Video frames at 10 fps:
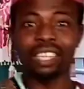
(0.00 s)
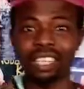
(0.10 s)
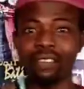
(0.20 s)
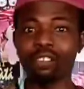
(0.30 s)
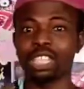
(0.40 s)

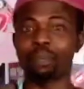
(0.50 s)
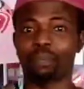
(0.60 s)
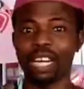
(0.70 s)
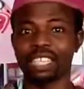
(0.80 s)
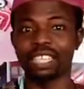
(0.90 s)
given the
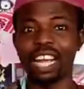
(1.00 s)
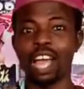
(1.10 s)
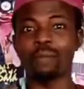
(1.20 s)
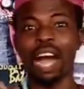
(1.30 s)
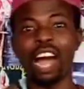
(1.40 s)
praise
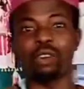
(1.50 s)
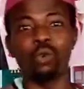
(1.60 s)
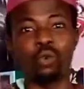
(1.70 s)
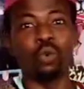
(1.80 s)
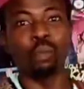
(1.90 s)
name
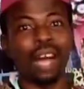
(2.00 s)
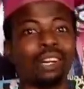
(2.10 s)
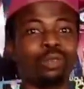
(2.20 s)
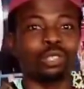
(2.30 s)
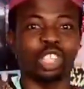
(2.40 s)

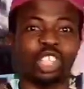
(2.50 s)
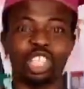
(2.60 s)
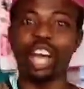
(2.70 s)
Alulumalutishe